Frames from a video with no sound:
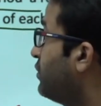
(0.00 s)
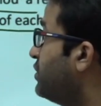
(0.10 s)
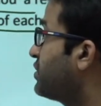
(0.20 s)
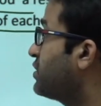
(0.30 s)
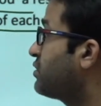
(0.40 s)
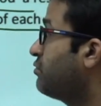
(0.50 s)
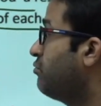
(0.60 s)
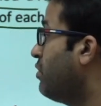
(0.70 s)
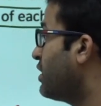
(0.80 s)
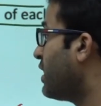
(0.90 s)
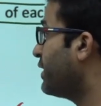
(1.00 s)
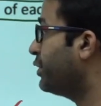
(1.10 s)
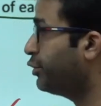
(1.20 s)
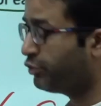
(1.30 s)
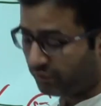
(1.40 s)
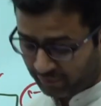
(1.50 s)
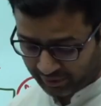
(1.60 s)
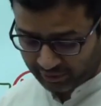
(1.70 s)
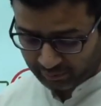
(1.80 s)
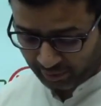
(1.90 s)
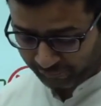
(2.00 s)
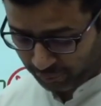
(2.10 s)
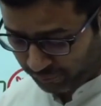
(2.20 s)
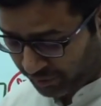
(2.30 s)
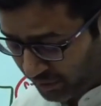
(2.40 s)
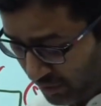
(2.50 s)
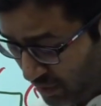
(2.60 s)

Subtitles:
this is 192 divided by 4, we get the